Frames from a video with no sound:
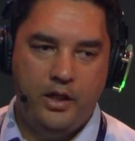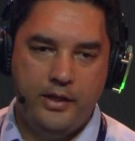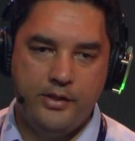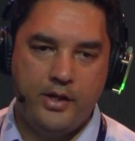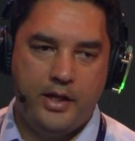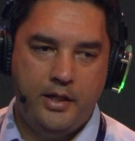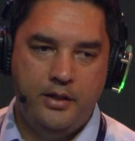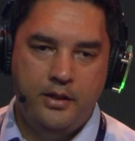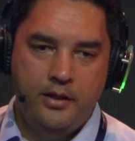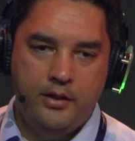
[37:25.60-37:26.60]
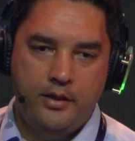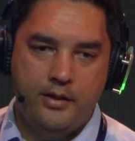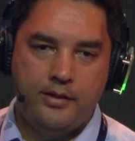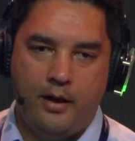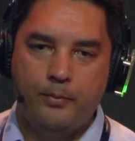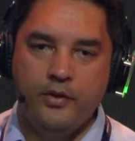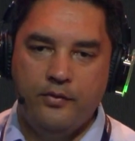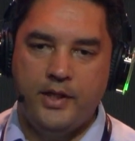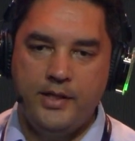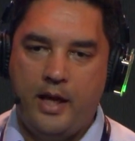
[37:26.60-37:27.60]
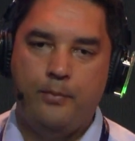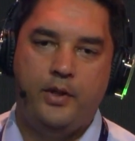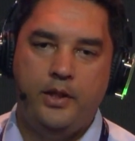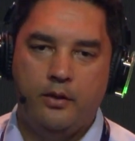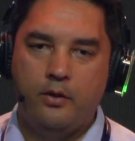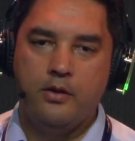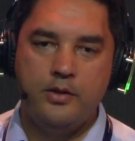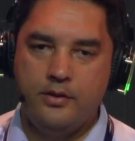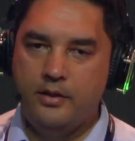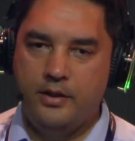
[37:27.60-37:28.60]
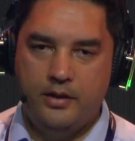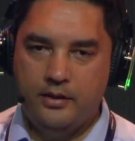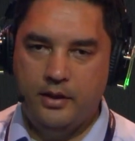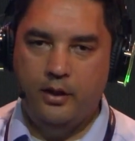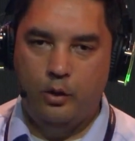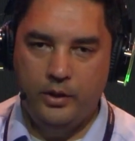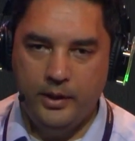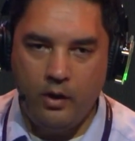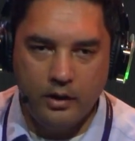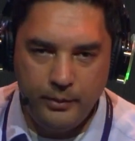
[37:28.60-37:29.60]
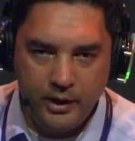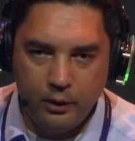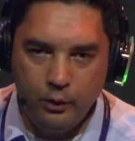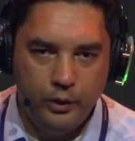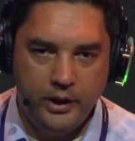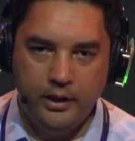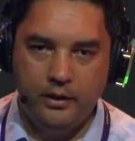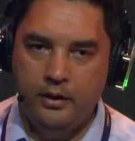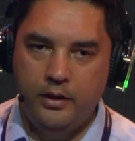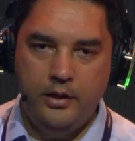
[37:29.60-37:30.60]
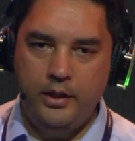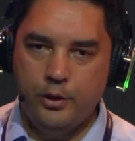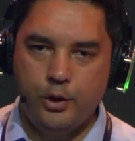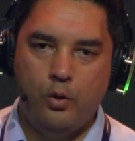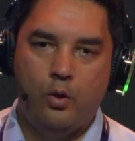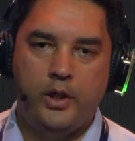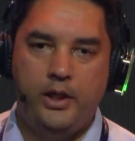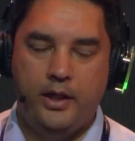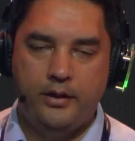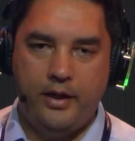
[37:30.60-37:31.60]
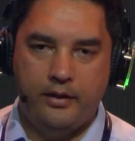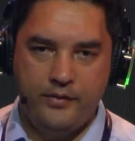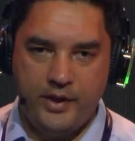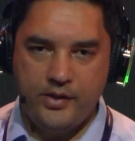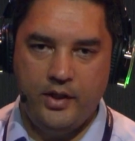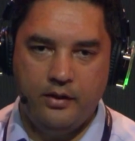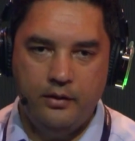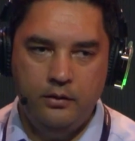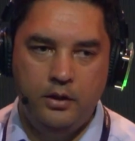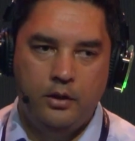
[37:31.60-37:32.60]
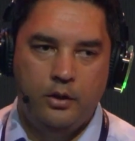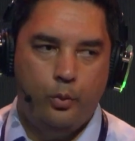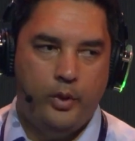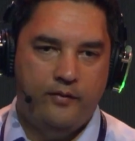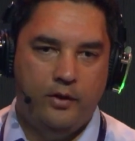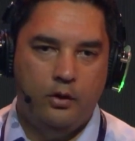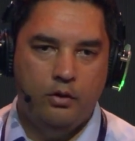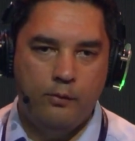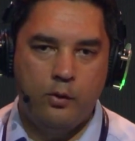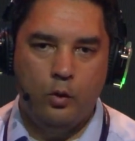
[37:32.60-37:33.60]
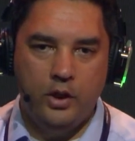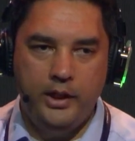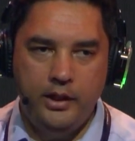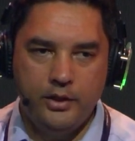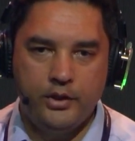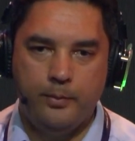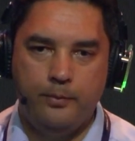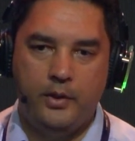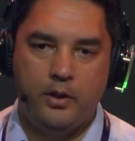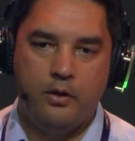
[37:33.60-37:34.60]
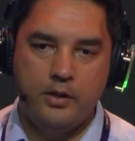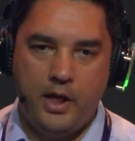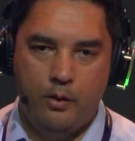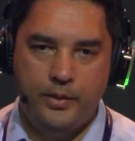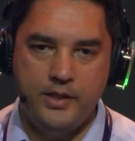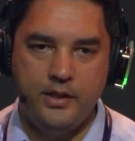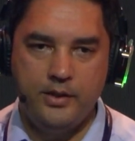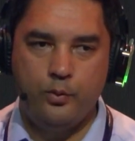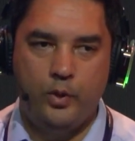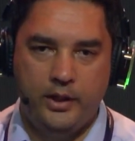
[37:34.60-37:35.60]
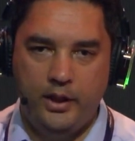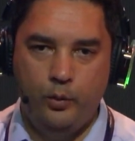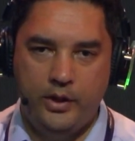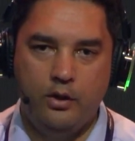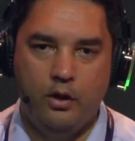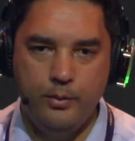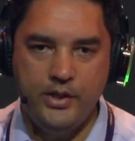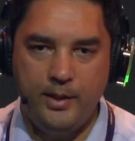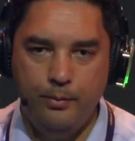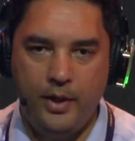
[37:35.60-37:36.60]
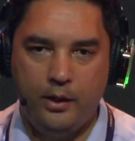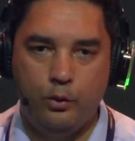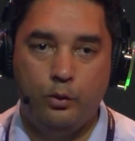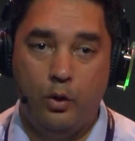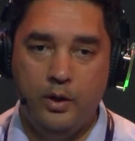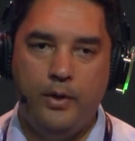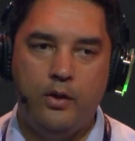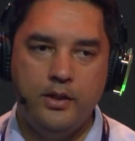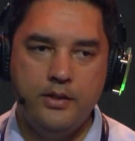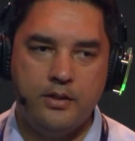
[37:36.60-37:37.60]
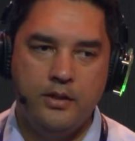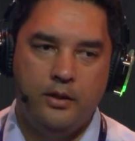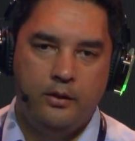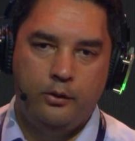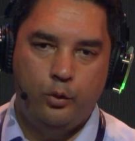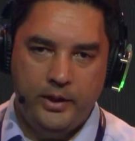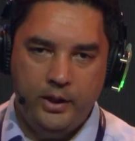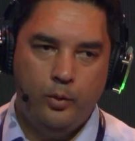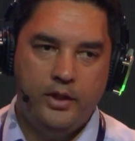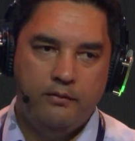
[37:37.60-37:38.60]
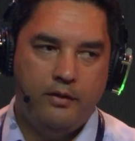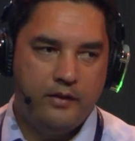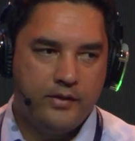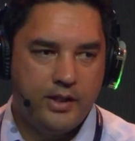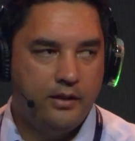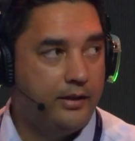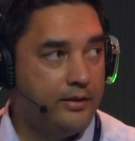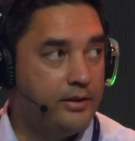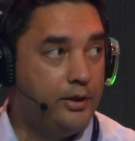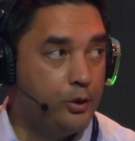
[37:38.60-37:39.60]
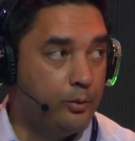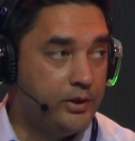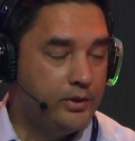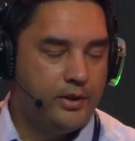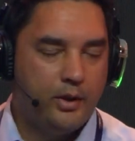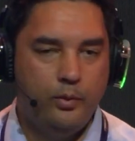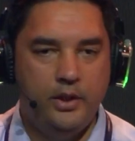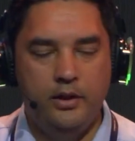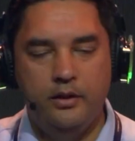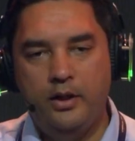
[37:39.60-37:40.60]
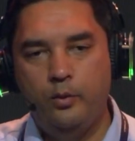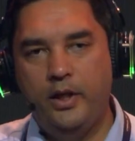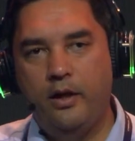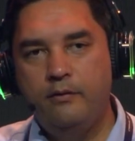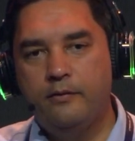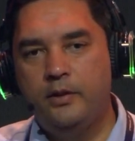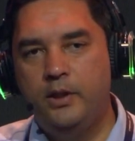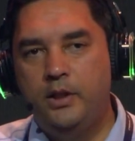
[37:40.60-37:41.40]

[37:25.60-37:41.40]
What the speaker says: let's say, disruptive things happening across the global economy, including nearshoring and tariffs, etc. We have a lot of thought leadership across our business working with Economist Impact to talk about this. 2025 is the latest issuance that we have.